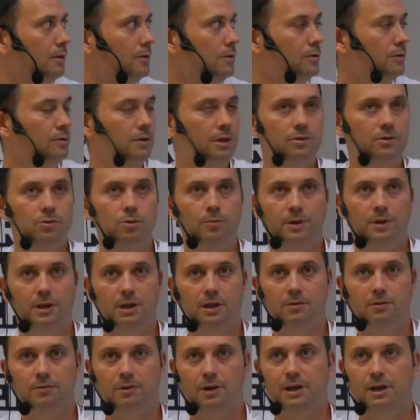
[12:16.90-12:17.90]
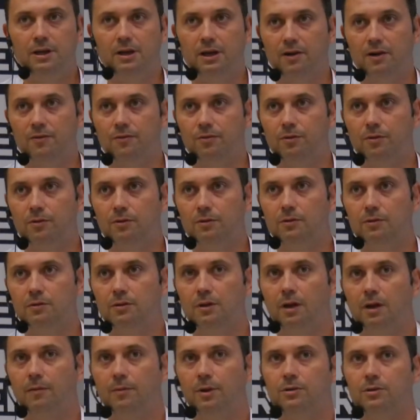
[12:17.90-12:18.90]
you need to be really careful
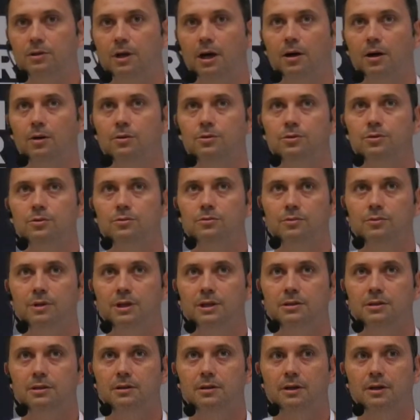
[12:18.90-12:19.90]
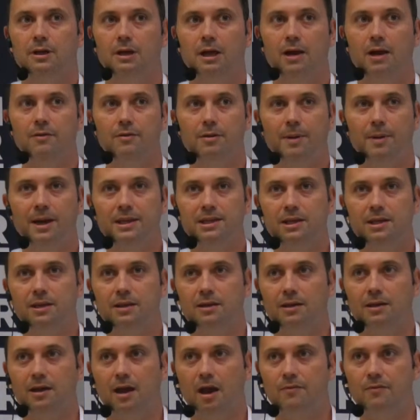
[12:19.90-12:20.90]
about how you treat
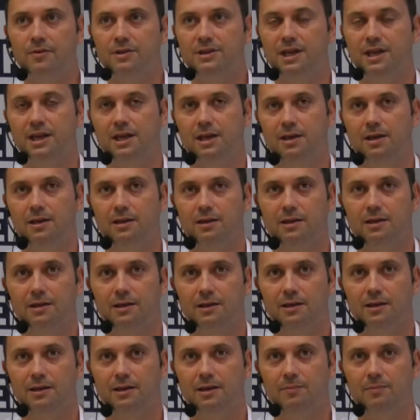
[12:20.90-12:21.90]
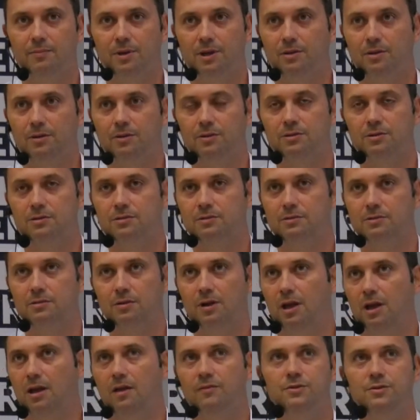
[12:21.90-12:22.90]
everybody every day. Because
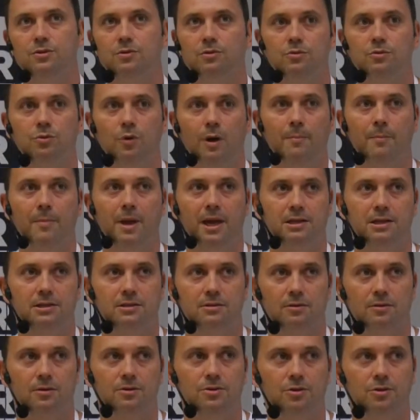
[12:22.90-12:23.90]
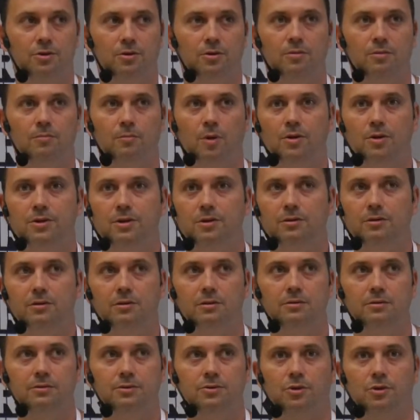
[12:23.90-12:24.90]
okay, if you do a mess on your module,
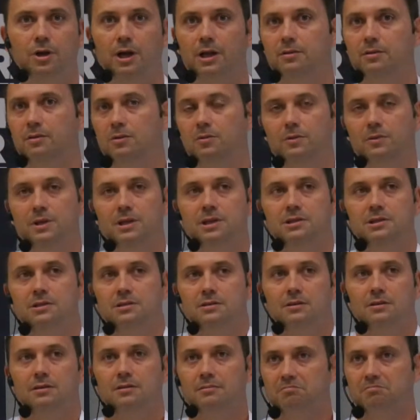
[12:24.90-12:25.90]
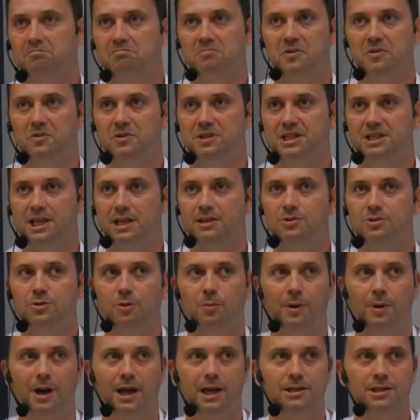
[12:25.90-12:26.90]
you can always reset
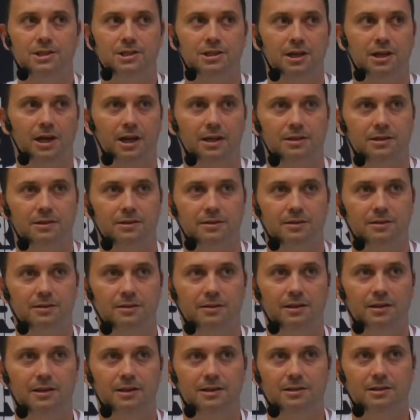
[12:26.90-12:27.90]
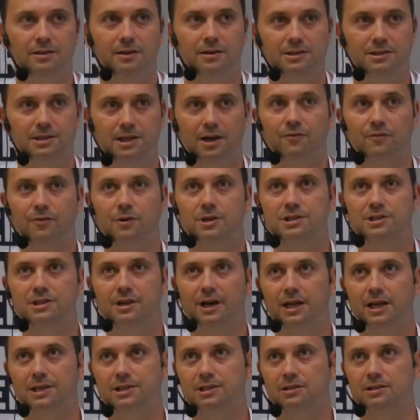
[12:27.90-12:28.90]
your branch and start from
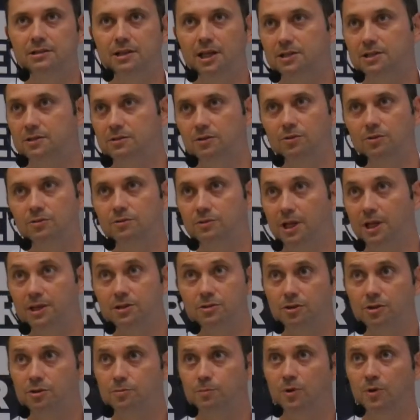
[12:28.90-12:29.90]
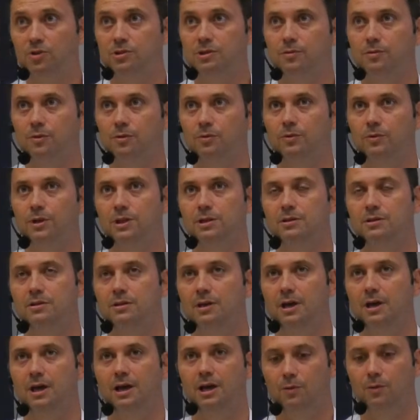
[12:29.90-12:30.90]
scratch. That's not possible with
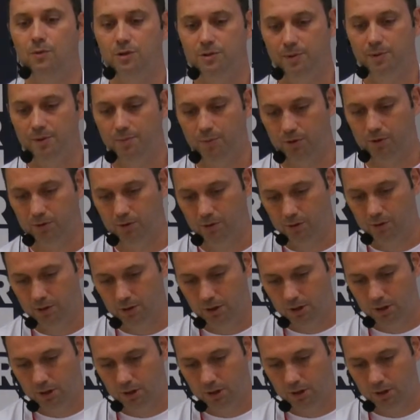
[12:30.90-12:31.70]
people.